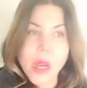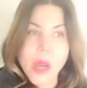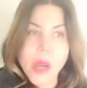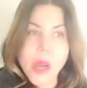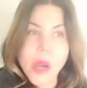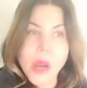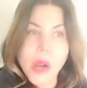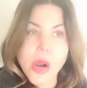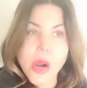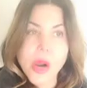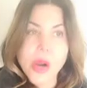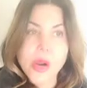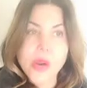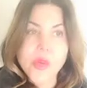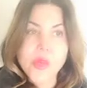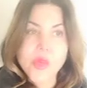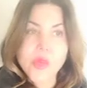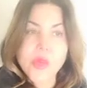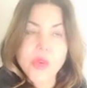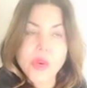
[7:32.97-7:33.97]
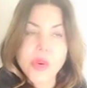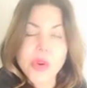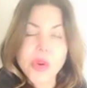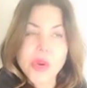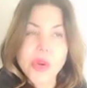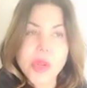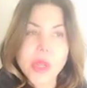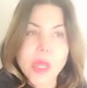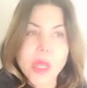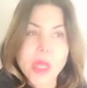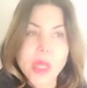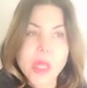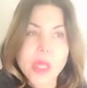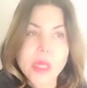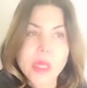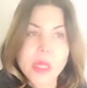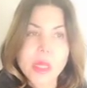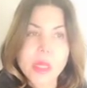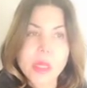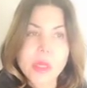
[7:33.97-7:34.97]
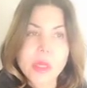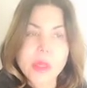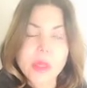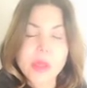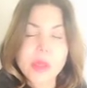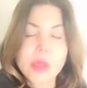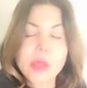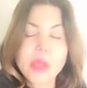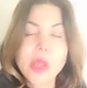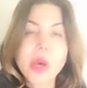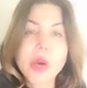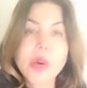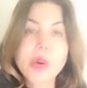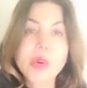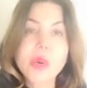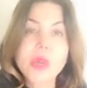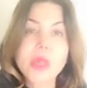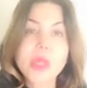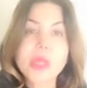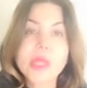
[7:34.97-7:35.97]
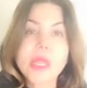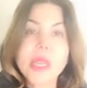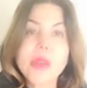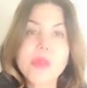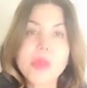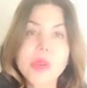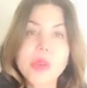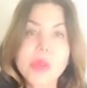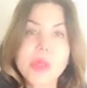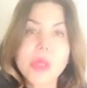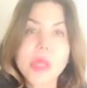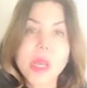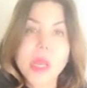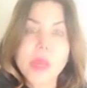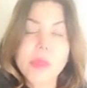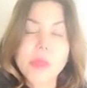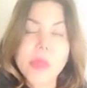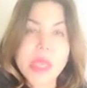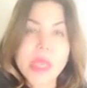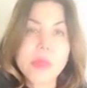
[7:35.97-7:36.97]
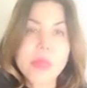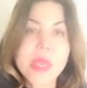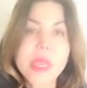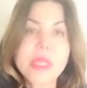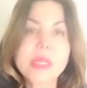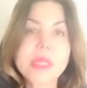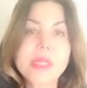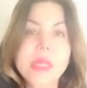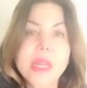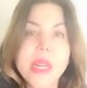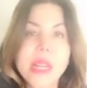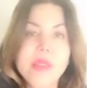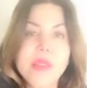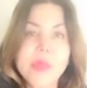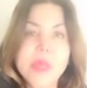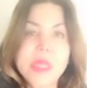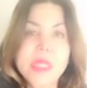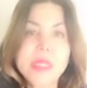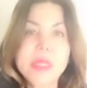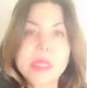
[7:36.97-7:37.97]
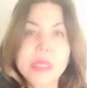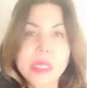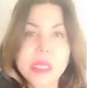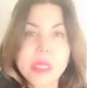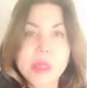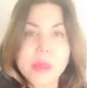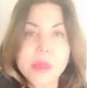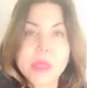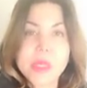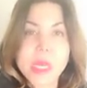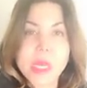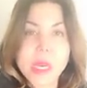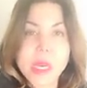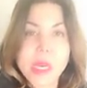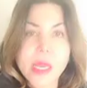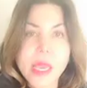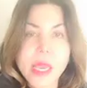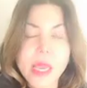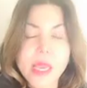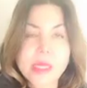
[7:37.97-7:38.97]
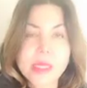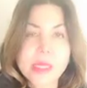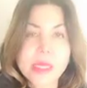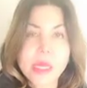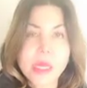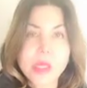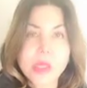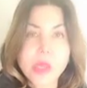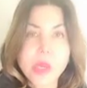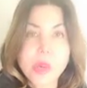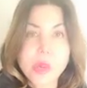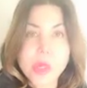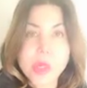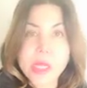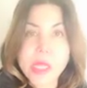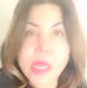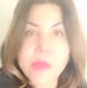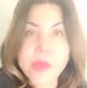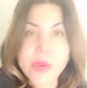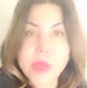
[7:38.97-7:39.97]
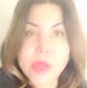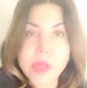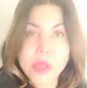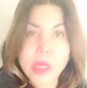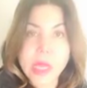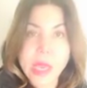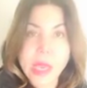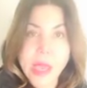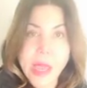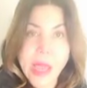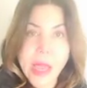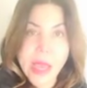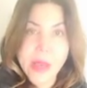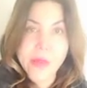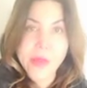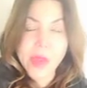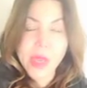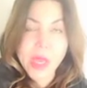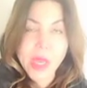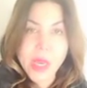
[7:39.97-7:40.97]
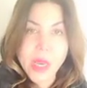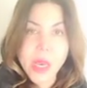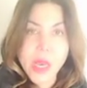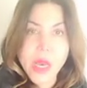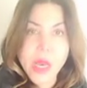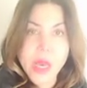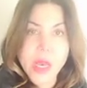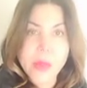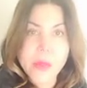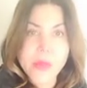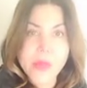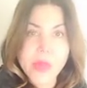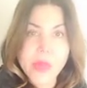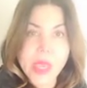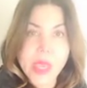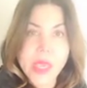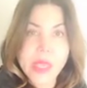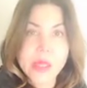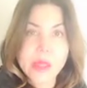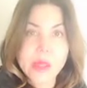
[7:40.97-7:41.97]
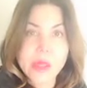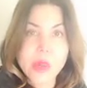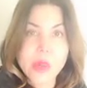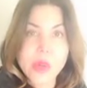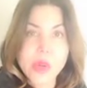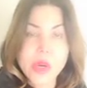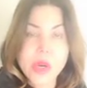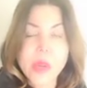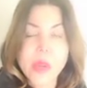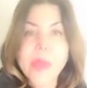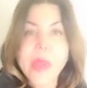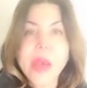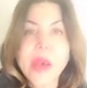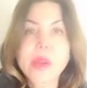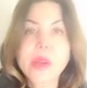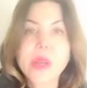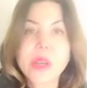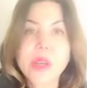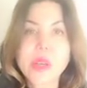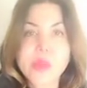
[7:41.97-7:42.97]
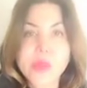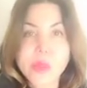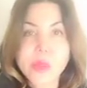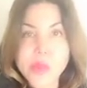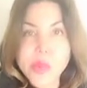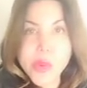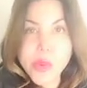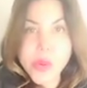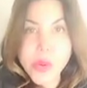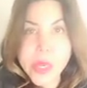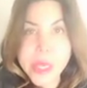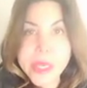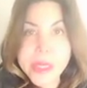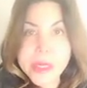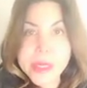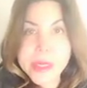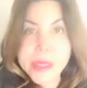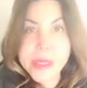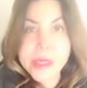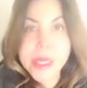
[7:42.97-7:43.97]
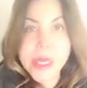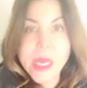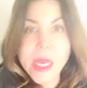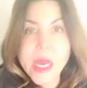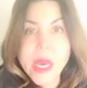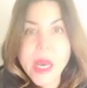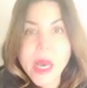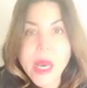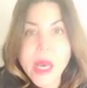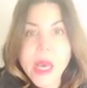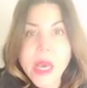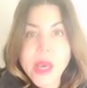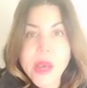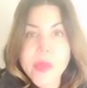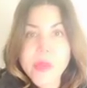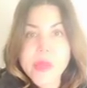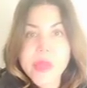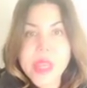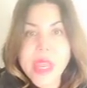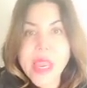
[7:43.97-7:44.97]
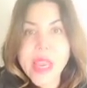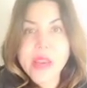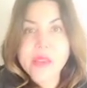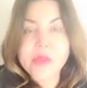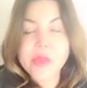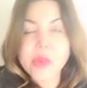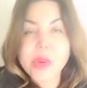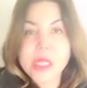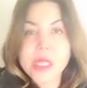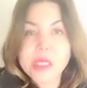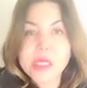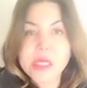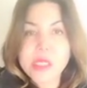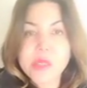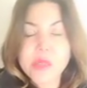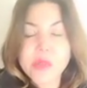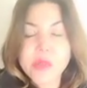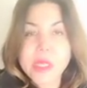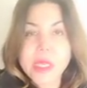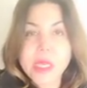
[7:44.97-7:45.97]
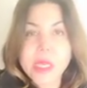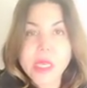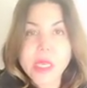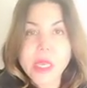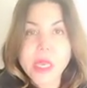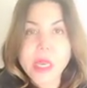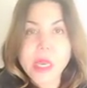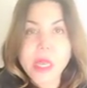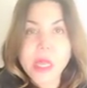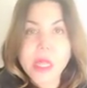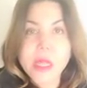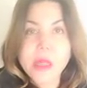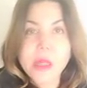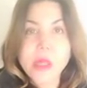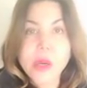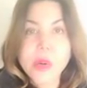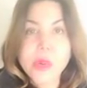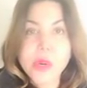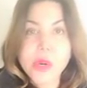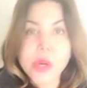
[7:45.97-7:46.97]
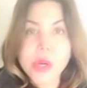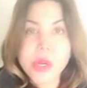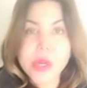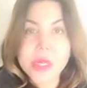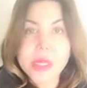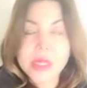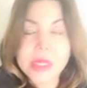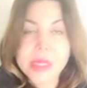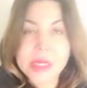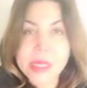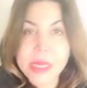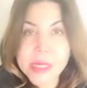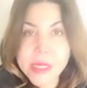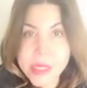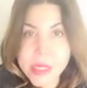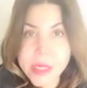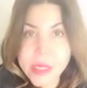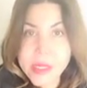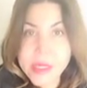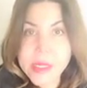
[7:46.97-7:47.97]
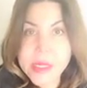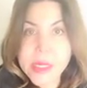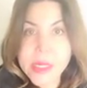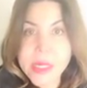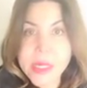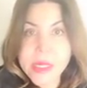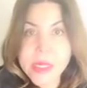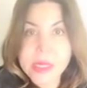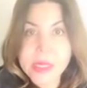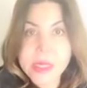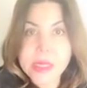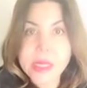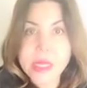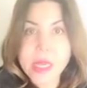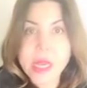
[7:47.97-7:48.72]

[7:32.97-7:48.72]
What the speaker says: are for low level inmates that have been deemed as a lower level. They have a lower amount of points. They have relatively lower sentences,